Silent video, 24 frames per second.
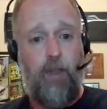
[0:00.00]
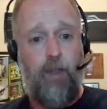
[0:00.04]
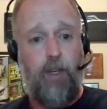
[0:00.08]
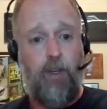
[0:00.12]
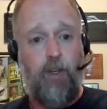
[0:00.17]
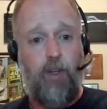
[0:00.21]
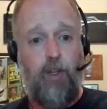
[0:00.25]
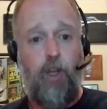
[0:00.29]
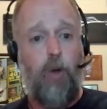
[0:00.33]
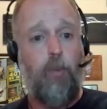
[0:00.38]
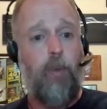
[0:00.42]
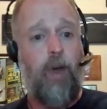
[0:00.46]

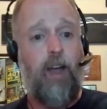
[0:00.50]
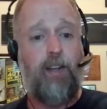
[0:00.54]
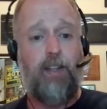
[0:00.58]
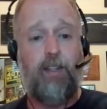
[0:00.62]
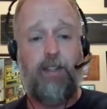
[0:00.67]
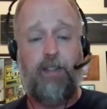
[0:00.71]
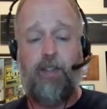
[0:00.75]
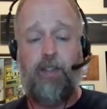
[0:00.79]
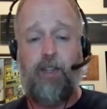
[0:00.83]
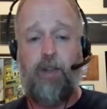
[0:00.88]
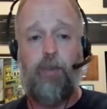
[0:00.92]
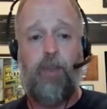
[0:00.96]
you go back to
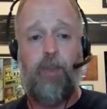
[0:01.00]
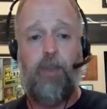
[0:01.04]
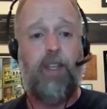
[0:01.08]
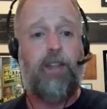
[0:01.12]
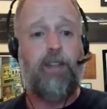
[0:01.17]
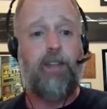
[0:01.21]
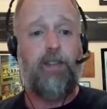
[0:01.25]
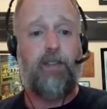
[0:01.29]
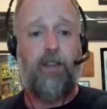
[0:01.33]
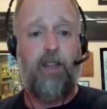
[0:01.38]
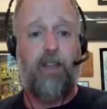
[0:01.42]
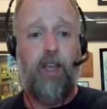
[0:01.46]
sleep
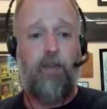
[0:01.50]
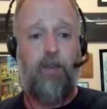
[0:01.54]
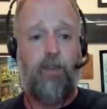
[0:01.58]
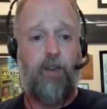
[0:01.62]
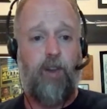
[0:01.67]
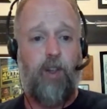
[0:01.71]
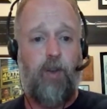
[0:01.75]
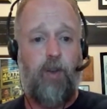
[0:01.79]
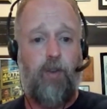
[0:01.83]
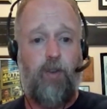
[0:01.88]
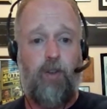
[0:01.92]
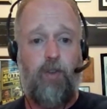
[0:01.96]
easily
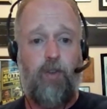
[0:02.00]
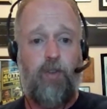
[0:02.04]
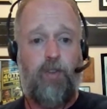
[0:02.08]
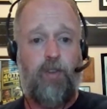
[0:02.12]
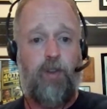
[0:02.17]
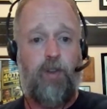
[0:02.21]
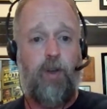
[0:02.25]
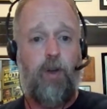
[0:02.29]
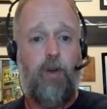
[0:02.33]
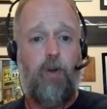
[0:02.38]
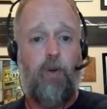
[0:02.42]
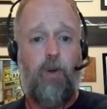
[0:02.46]
after you do
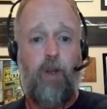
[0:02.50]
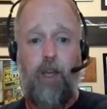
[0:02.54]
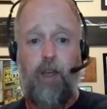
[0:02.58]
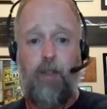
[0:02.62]
so,